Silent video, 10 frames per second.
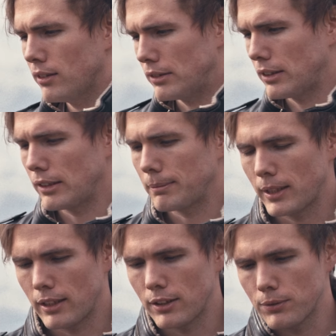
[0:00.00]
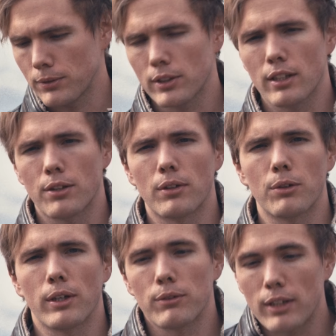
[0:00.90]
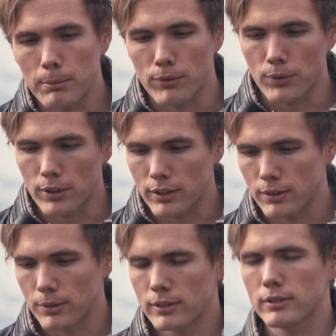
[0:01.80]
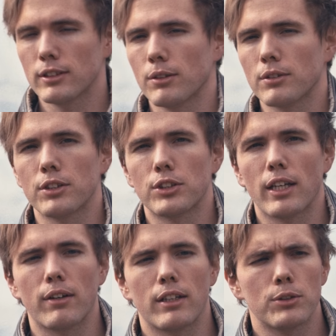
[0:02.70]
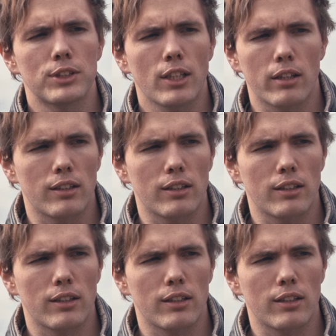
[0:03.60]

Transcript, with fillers: um, and you've looked at the runway right before you, you know, touch down and you see all the